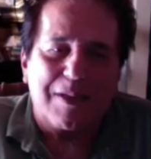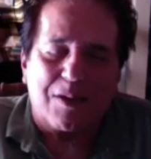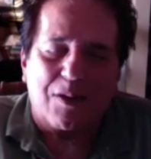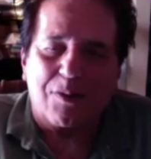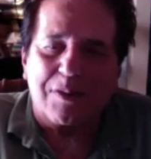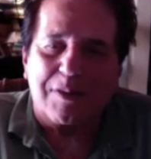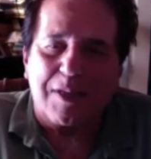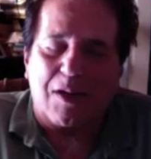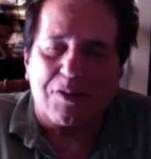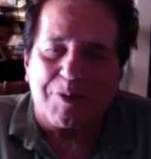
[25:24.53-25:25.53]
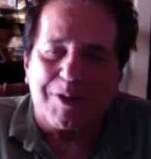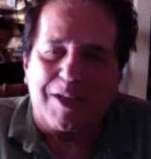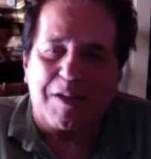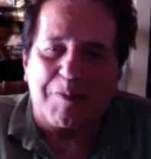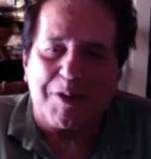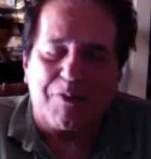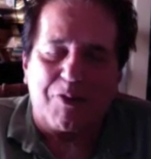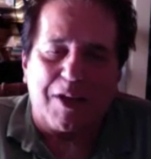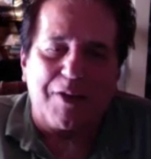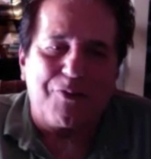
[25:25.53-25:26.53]
Cold is the ultimate enemy of
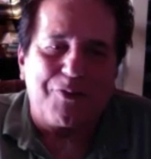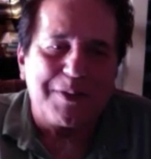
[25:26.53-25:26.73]
life.